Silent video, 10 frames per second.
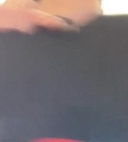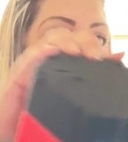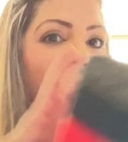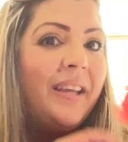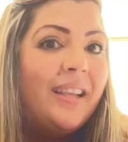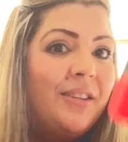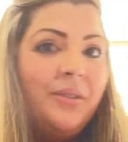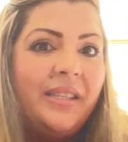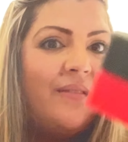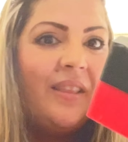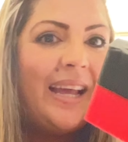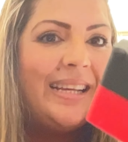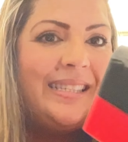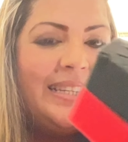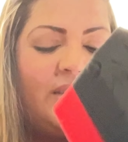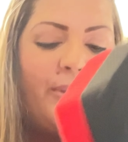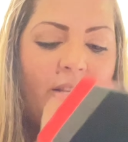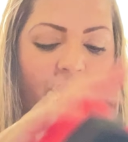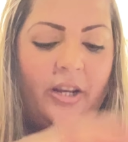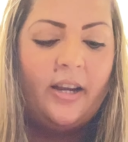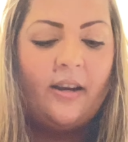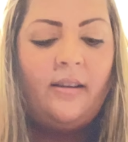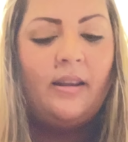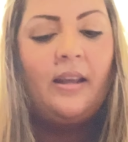have the elusive legacy sponge here.